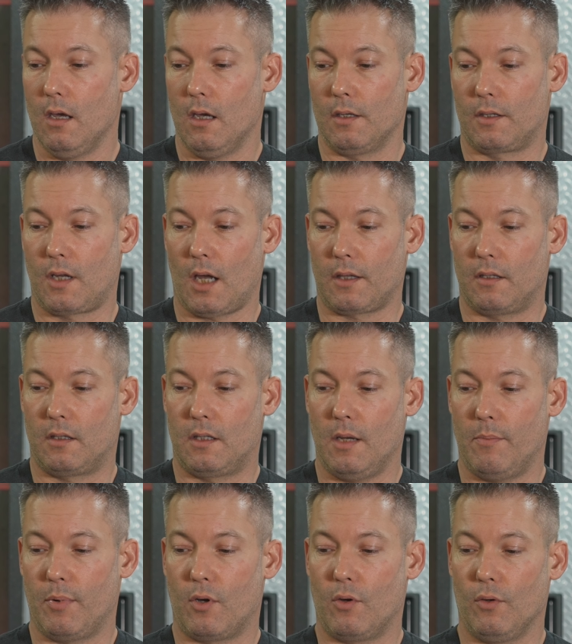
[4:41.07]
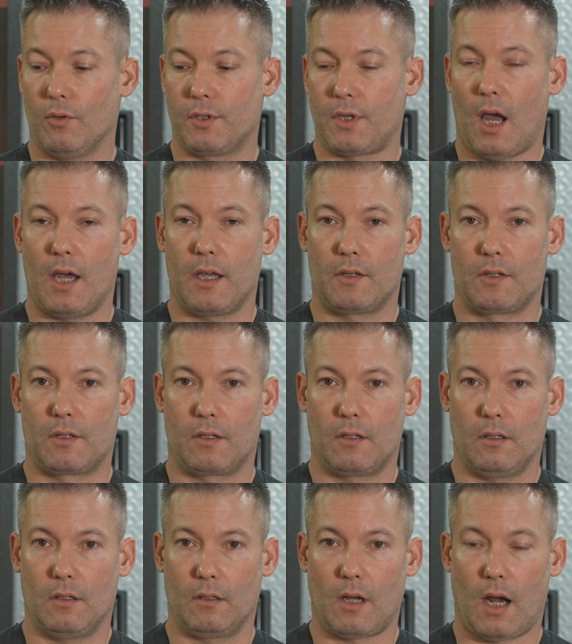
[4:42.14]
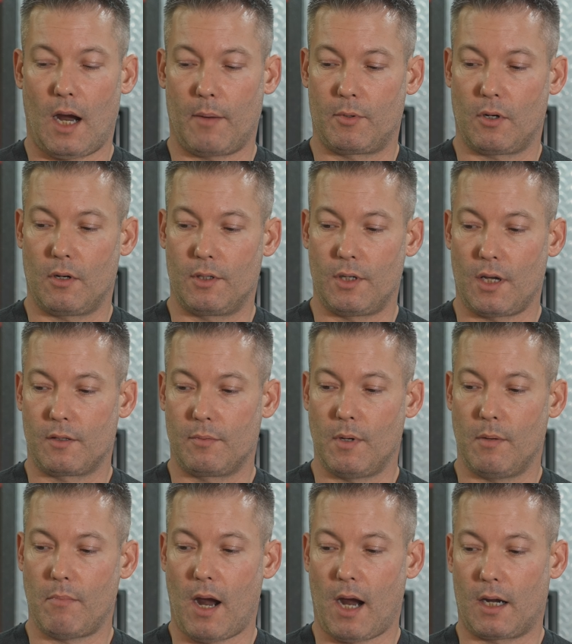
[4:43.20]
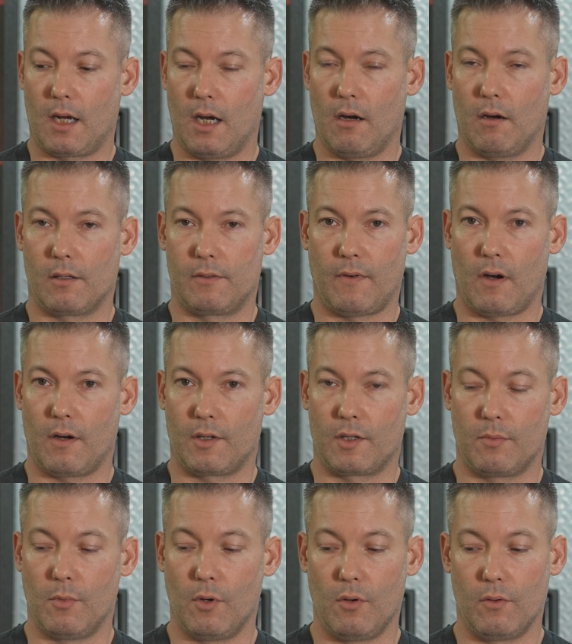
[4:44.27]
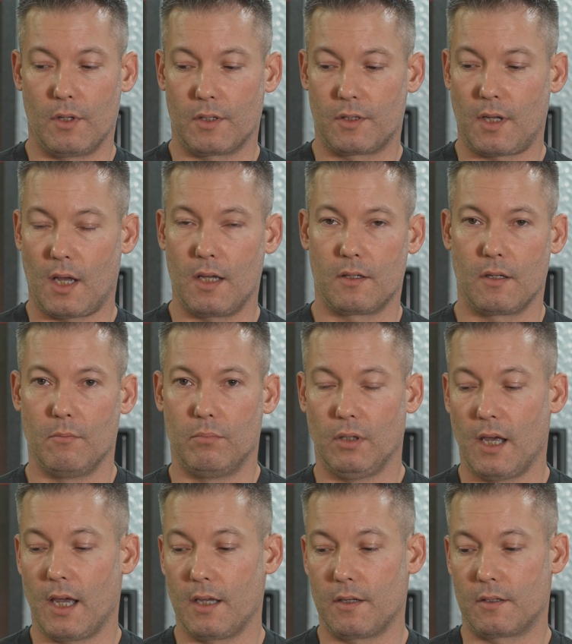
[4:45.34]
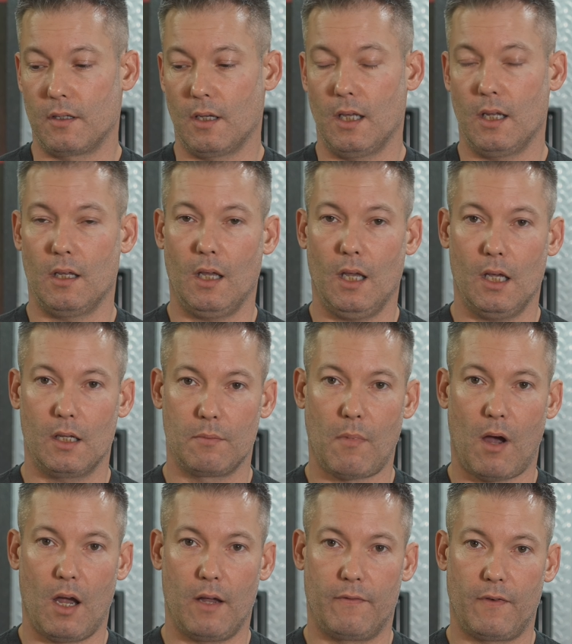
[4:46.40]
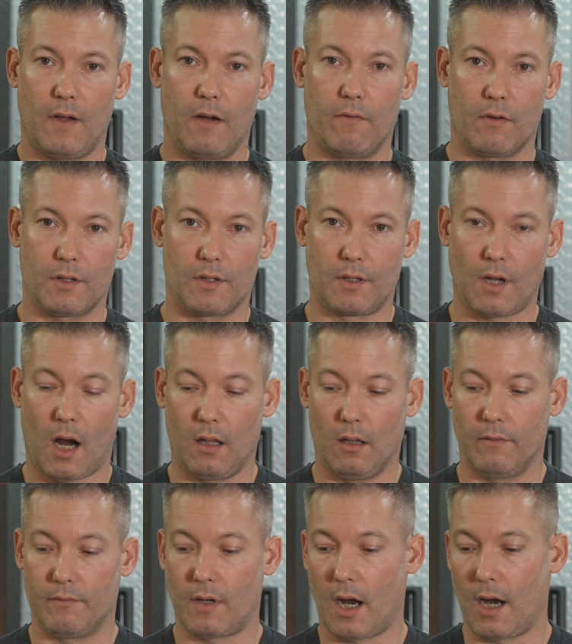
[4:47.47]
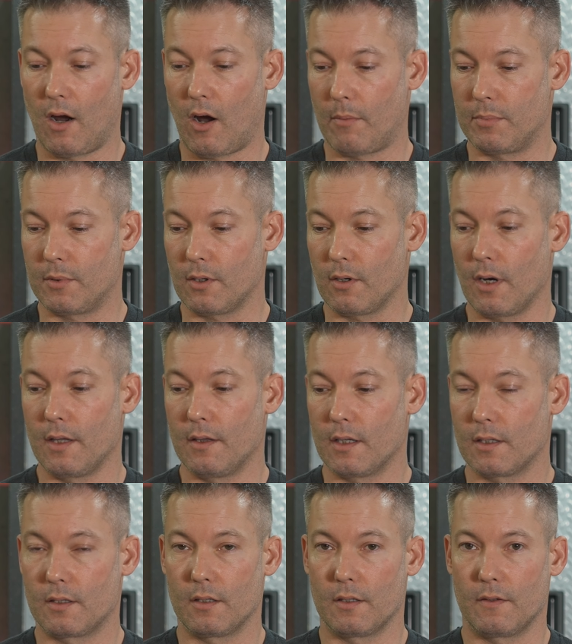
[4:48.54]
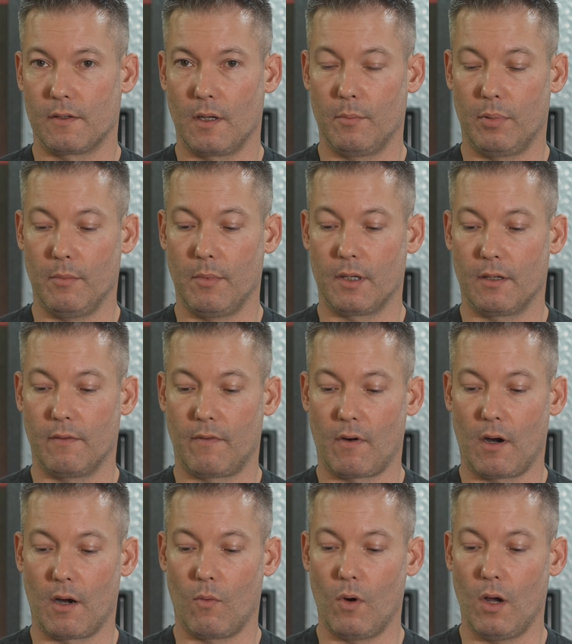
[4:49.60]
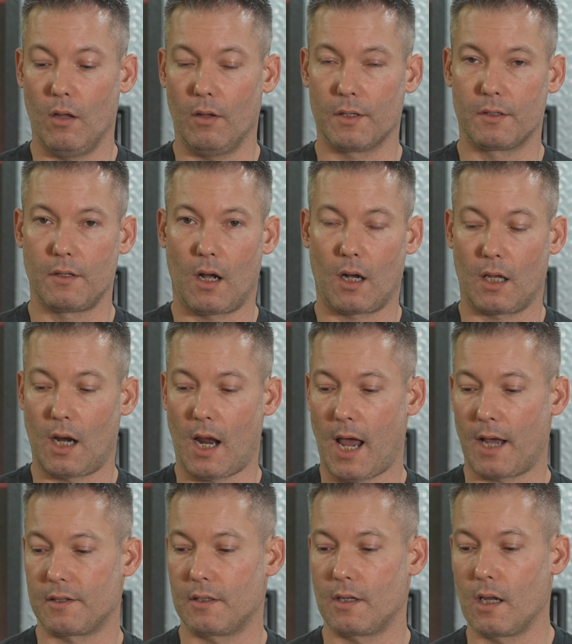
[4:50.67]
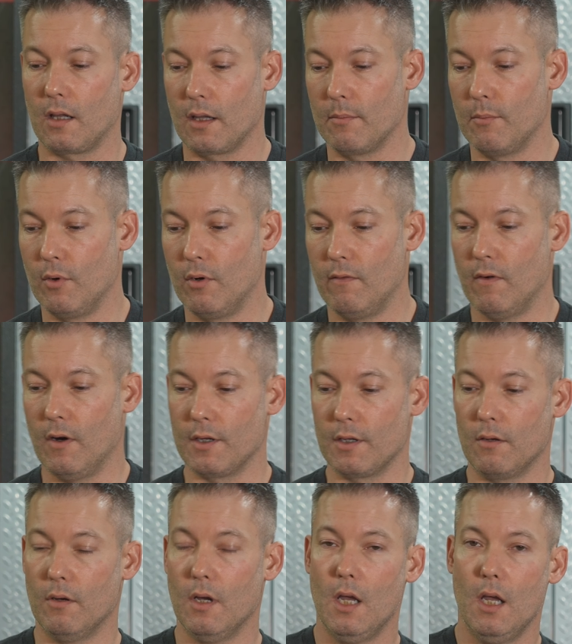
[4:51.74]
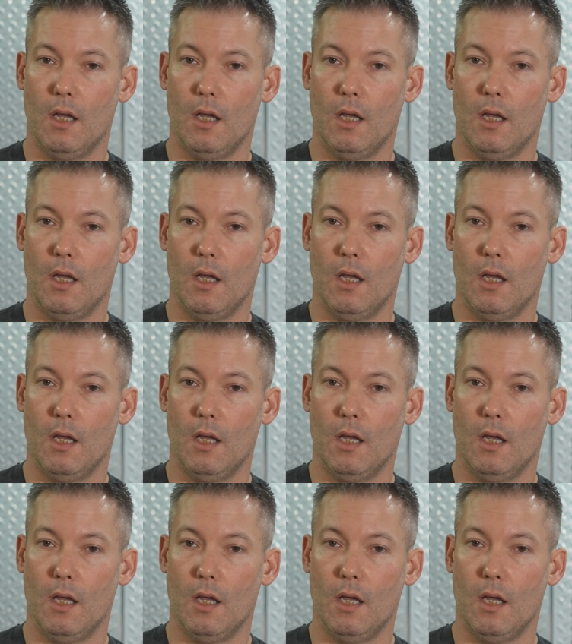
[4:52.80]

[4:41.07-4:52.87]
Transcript: It's got the typical Zeiss diopter adjustment back here. It's very smooth, it stays in place. It is my favorite style of diopter and this is implemented very well. It's not gonna accidentally move on you.